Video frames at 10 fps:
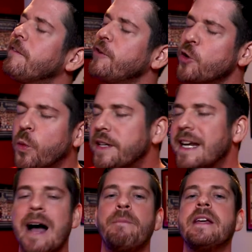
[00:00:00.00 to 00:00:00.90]
review would
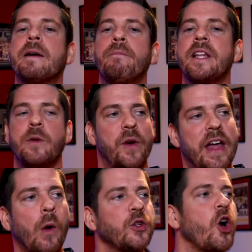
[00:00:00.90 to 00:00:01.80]
not be complete
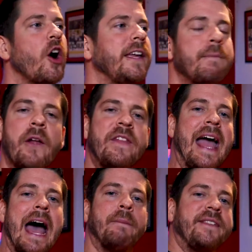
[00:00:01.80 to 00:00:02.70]
without talking about
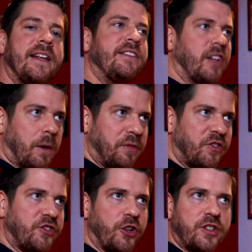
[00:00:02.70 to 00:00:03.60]
the absence of
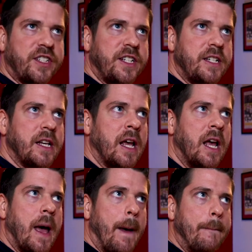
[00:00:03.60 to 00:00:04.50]
certain
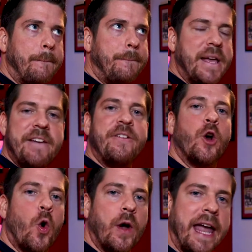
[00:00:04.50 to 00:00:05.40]

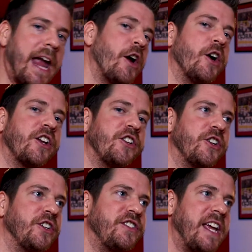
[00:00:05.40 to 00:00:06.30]
pivotal
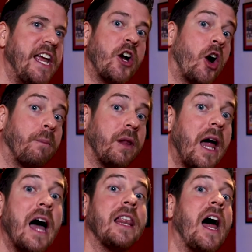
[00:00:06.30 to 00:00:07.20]
characters in our
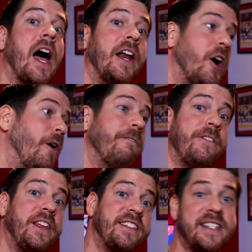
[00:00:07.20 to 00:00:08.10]
plot line
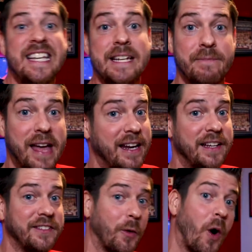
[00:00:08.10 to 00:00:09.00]
of this team that
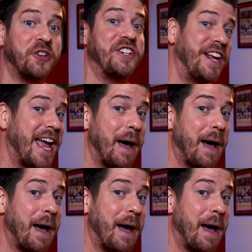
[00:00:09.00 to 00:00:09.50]
is the Washington